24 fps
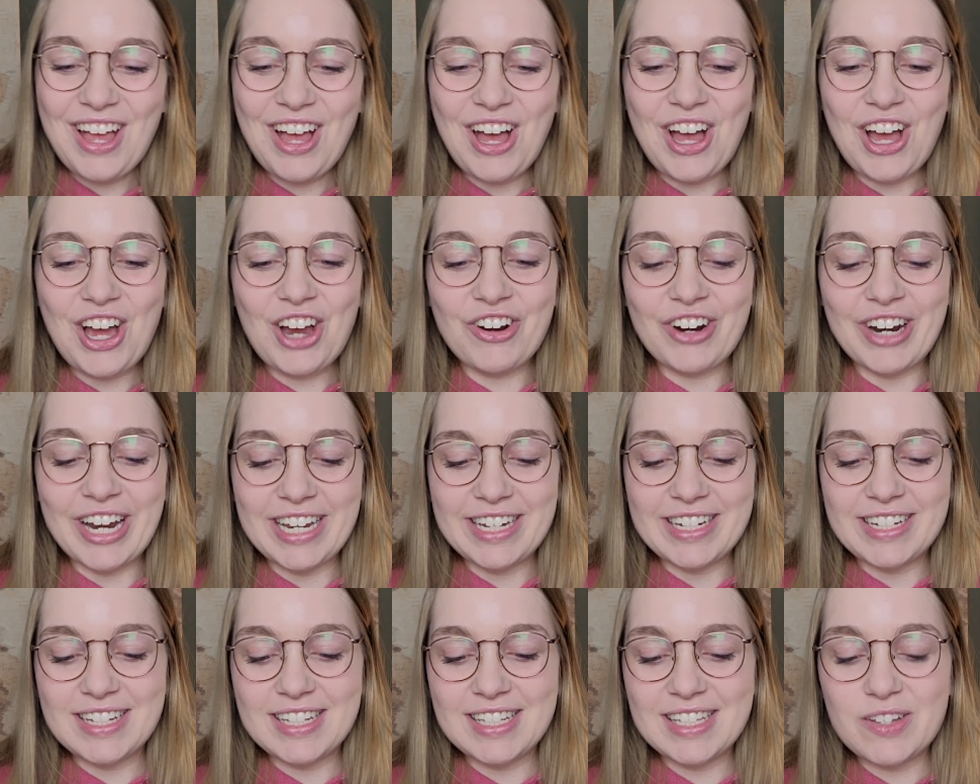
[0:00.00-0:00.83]

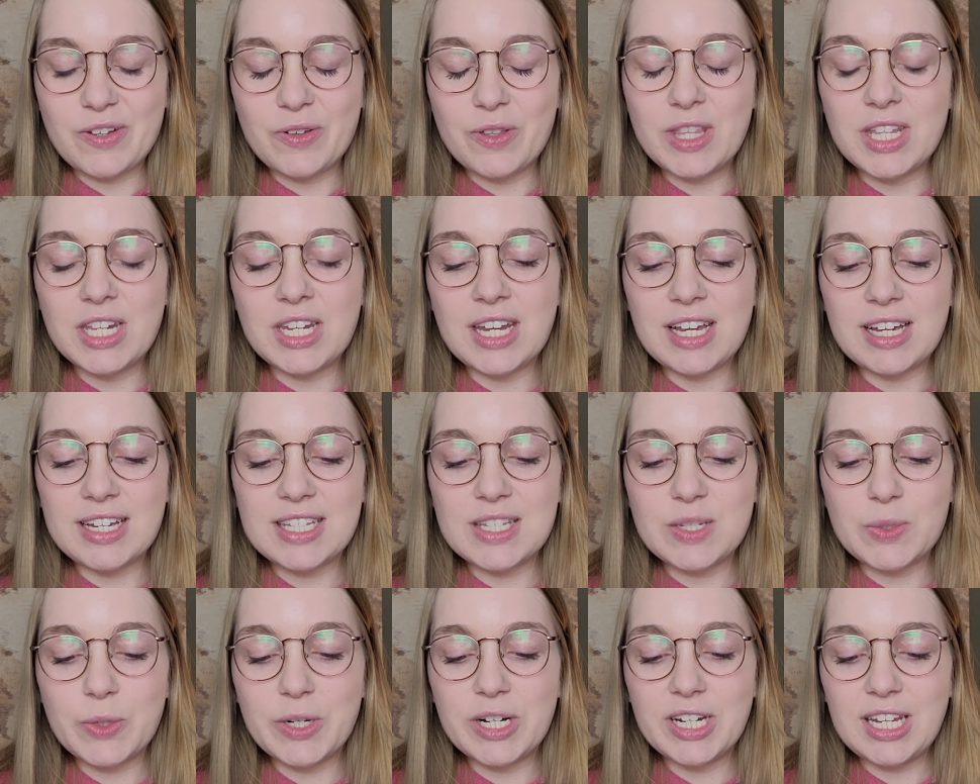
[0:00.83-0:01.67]
Alright, so the
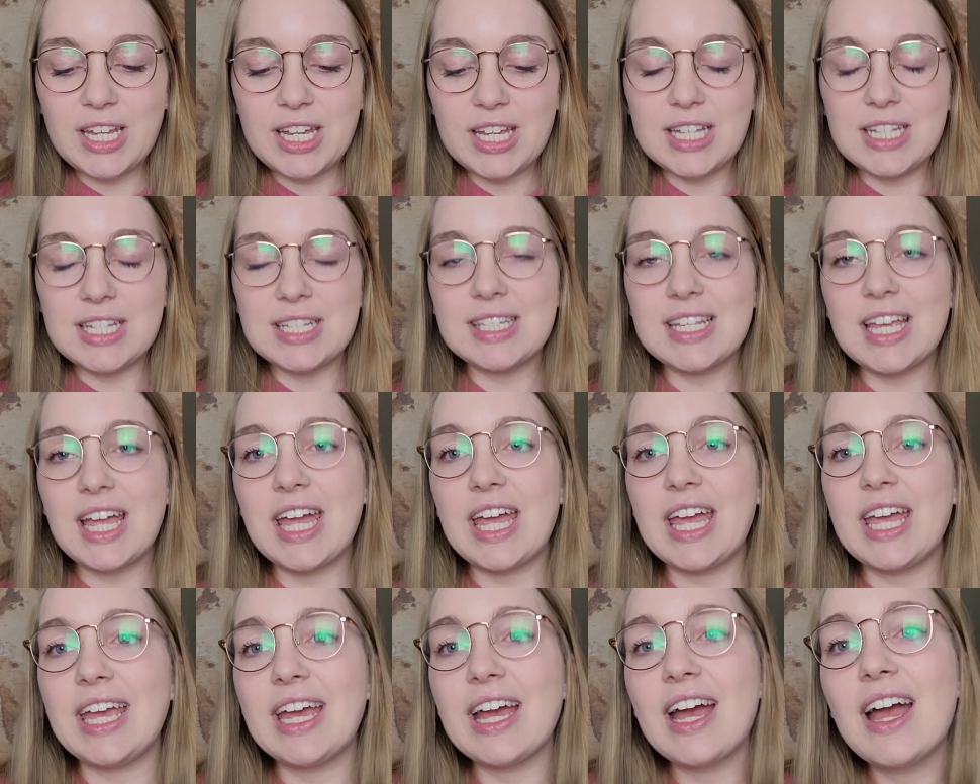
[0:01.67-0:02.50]
next one is
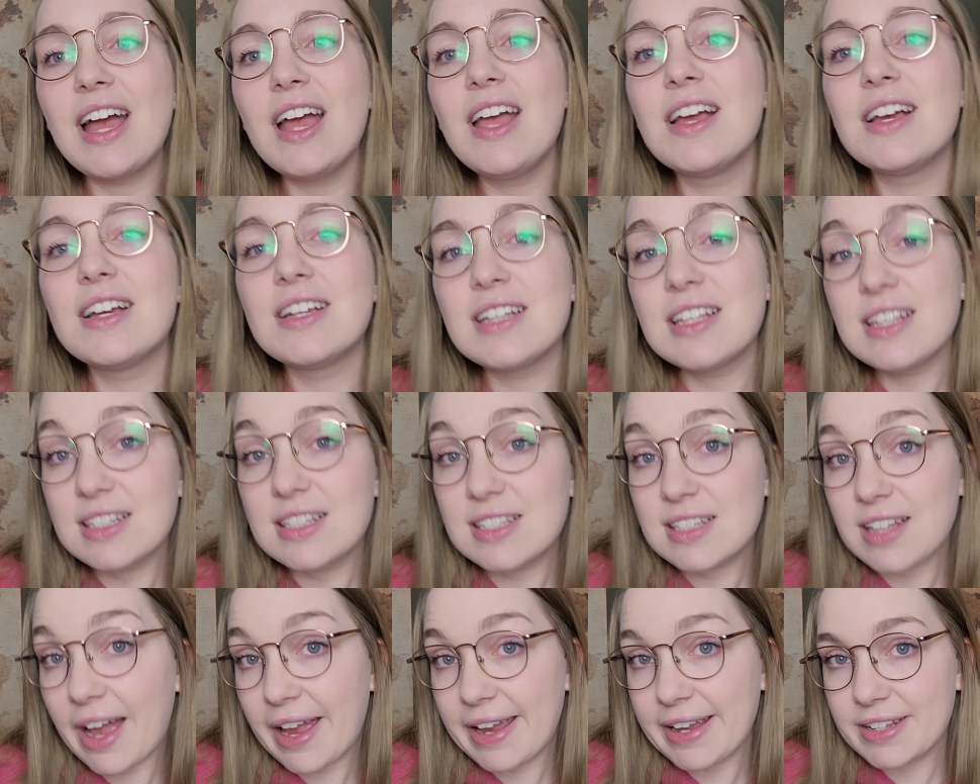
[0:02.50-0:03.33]
a
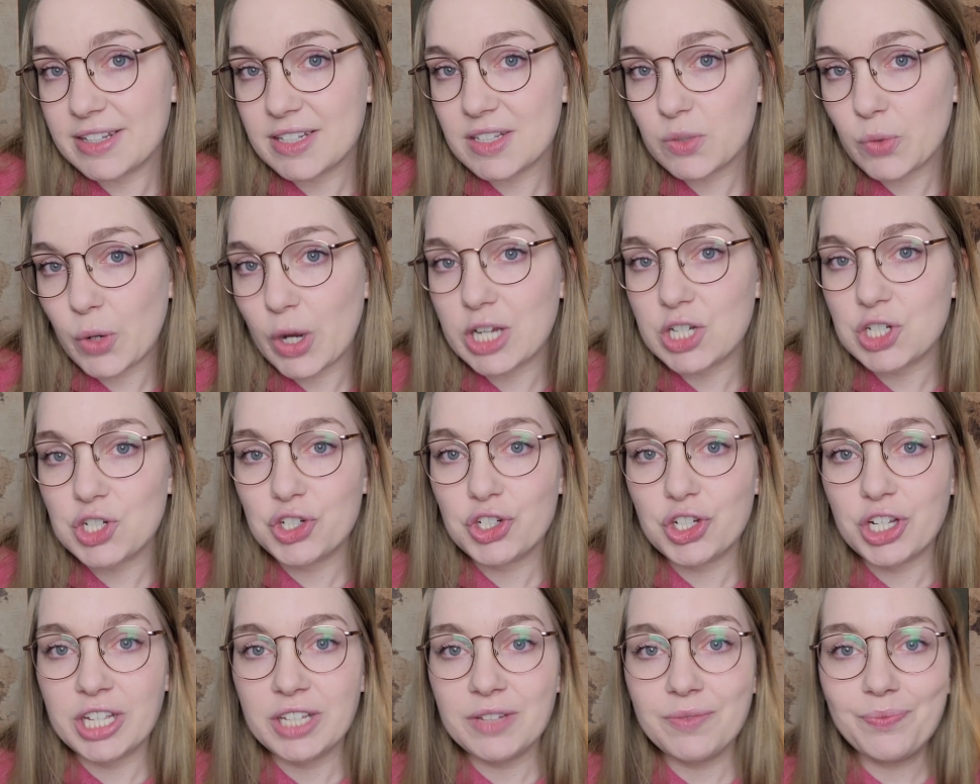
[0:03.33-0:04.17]
science
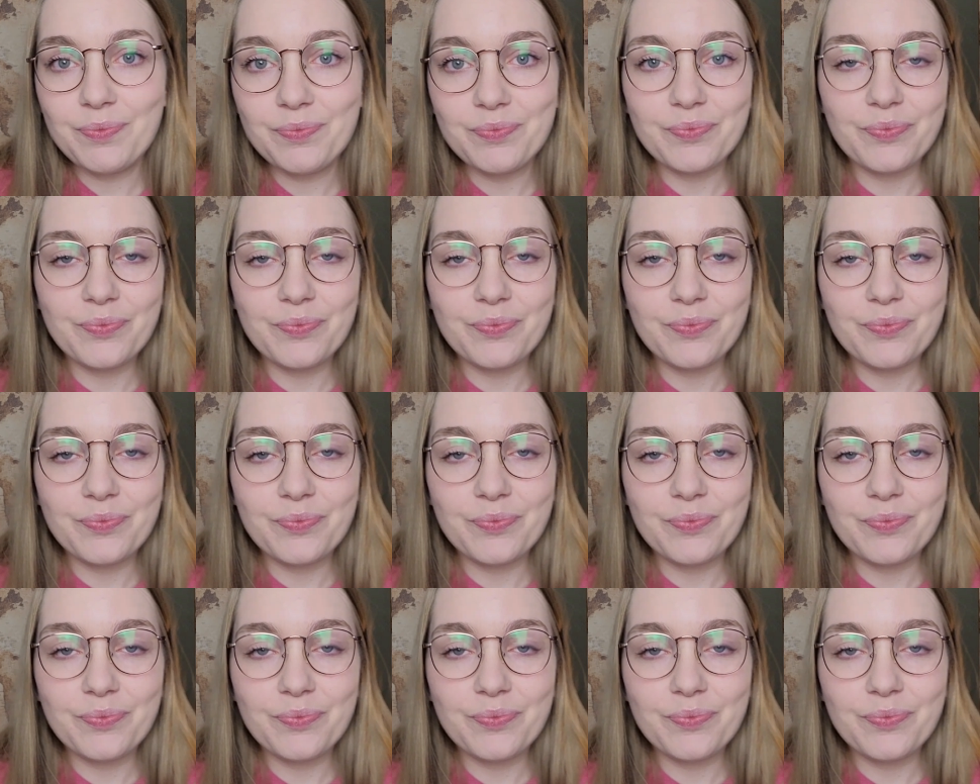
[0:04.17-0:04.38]
question.